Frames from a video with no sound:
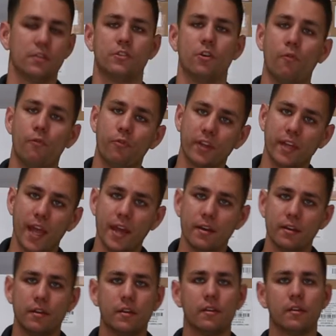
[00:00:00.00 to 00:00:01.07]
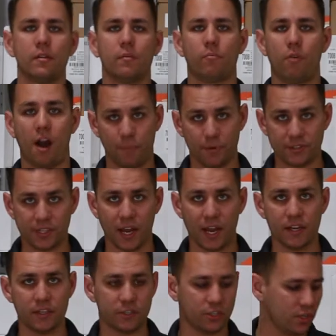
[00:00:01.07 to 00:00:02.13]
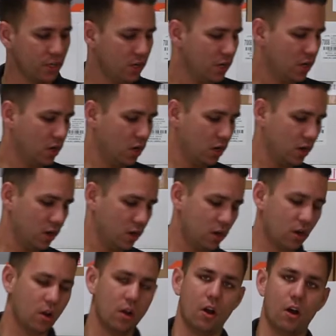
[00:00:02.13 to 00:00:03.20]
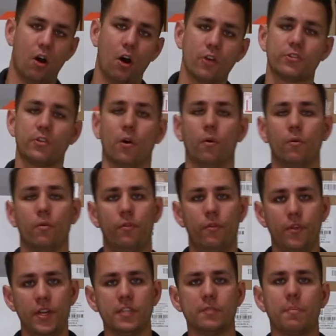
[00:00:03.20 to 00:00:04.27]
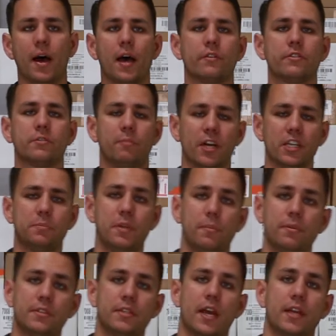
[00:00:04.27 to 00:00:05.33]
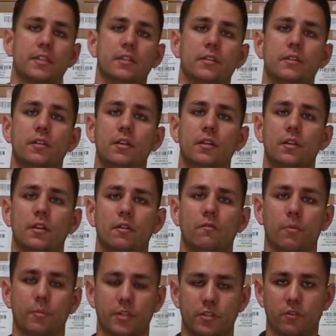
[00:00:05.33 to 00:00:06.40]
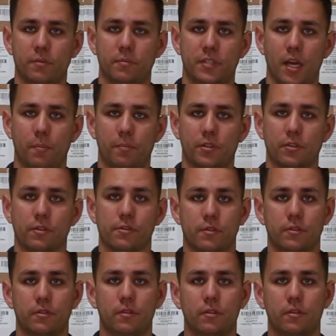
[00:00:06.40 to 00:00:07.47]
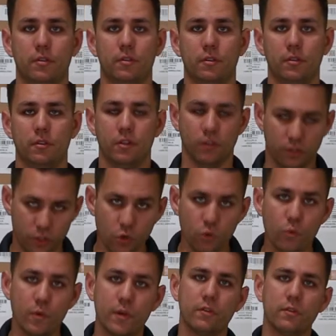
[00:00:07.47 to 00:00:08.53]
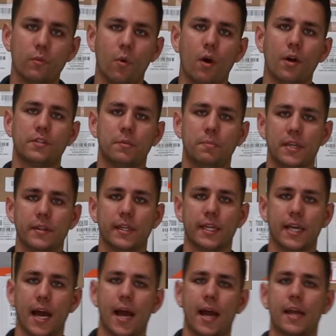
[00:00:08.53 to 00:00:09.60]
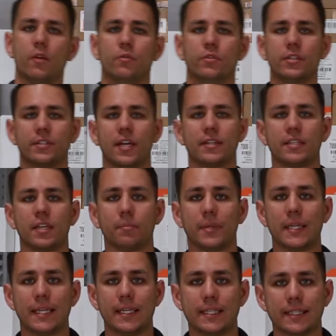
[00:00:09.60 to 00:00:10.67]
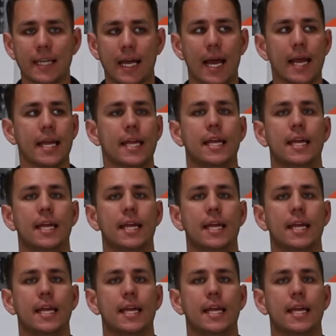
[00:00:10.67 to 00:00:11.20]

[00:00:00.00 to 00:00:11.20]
Don't forget proper signage. Also, these bottles must be protected from extreme temperatures. You wouldn't want to be the guy who just got something in his eye,